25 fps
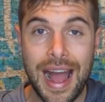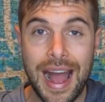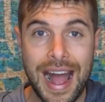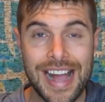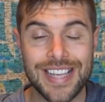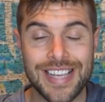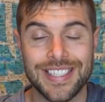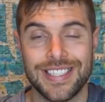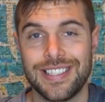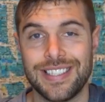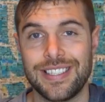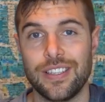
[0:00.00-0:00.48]
I
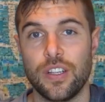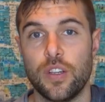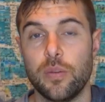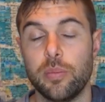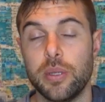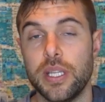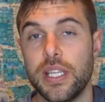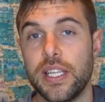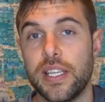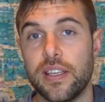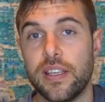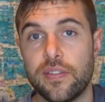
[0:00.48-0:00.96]
still
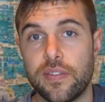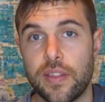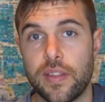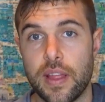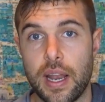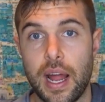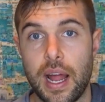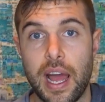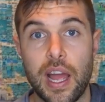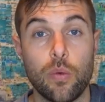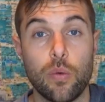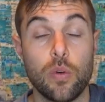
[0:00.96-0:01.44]
believe
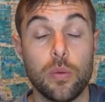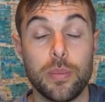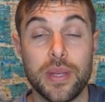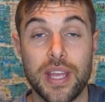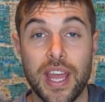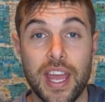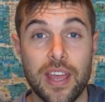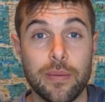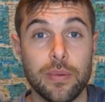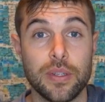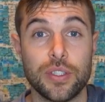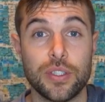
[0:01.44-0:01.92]
that I will be
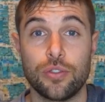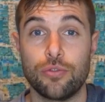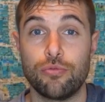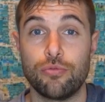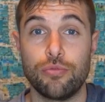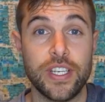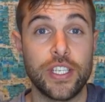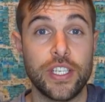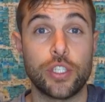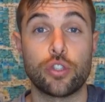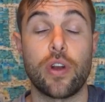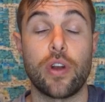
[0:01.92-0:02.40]
able to
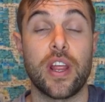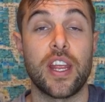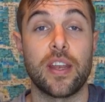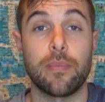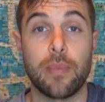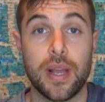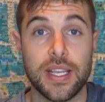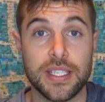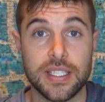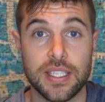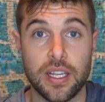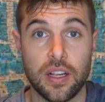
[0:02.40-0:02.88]
retrain
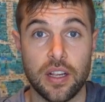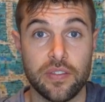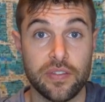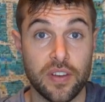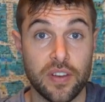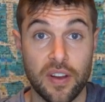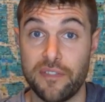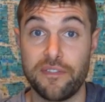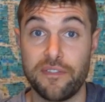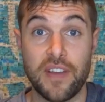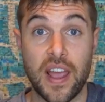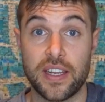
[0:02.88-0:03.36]
myself
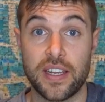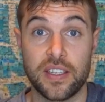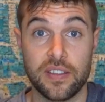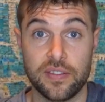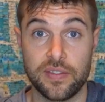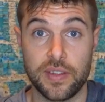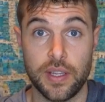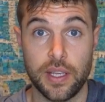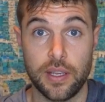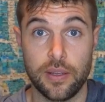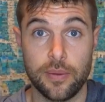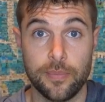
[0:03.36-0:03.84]

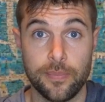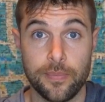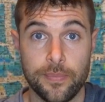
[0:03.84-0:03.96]
effectively.